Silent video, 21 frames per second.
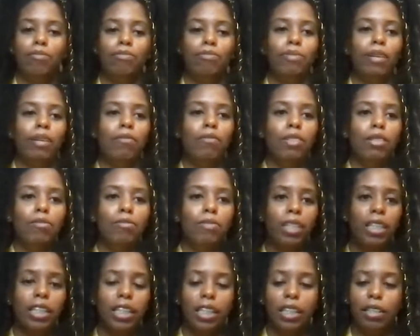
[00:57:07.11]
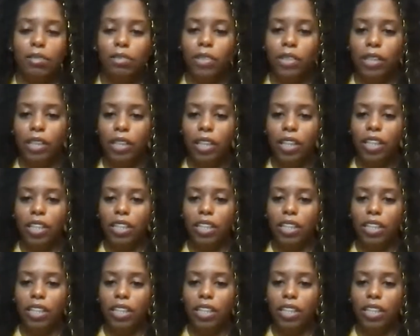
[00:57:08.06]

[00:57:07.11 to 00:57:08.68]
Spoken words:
Bevelyn been here for a long